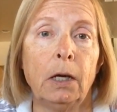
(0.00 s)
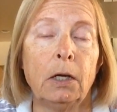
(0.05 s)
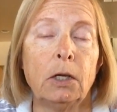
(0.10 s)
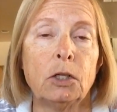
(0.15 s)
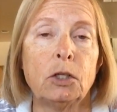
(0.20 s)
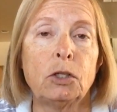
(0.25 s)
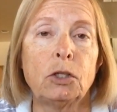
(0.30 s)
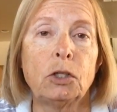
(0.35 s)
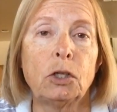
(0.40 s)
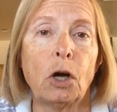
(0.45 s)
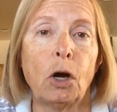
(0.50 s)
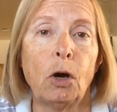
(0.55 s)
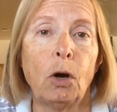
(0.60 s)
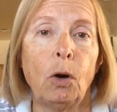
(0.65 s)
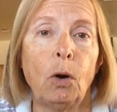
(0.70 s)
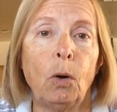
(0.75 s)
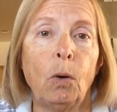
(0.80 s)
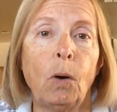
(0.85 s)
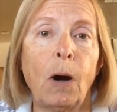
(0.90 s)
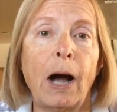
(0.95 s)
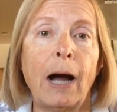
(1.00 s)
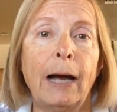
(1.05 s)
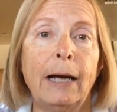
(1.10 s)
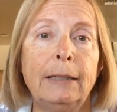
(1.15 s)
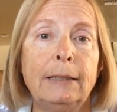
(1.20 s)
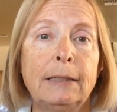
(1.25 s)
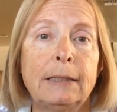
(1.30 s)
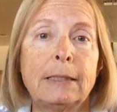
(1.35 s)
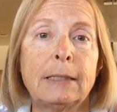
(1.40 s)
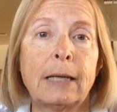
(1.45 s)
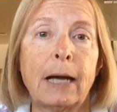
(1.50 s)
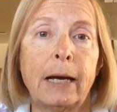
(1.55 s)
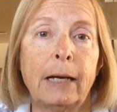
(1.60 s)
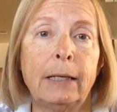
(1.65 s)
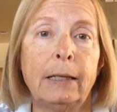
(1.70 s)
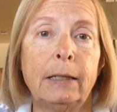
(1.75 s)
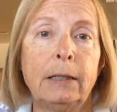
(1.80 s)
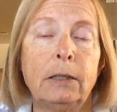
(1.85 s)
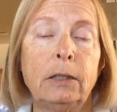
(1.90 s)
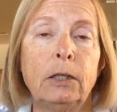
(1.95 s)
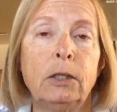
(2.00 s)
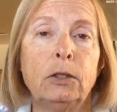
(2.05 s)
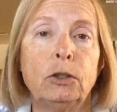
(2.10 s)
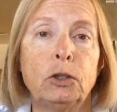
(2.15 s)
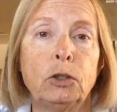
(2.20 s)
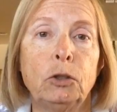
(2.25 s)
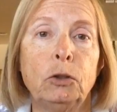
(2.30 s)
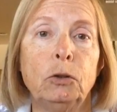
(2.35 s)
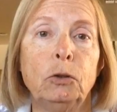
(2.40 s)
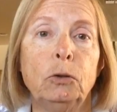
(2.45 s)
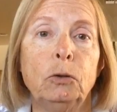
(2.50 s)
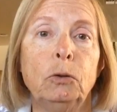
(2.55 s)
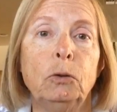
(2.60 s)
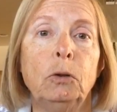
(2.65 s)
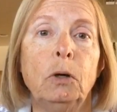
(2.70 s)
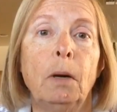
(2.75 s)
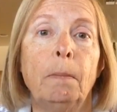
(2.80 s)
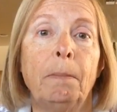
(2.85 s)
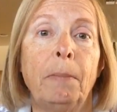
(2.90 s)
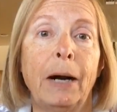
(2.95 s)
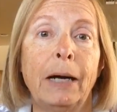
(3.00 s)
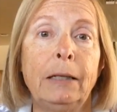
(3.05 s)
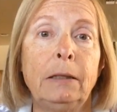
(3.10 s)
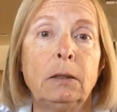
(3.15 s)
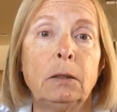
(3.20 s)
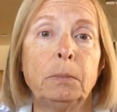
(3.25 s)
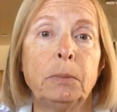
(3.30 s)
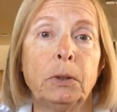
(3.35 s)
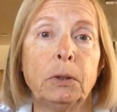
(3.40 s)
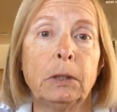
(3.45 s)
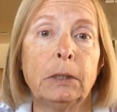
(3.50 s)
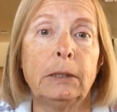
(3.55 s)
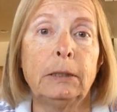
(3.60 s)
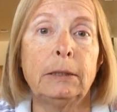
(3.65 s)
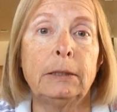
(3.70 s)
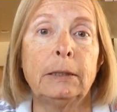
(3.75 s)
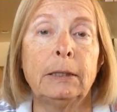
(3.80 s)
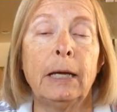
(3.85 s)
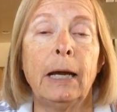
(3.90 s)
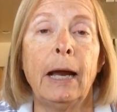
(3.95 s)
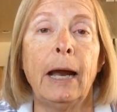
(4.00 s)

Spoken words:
So I decided to bite the bullet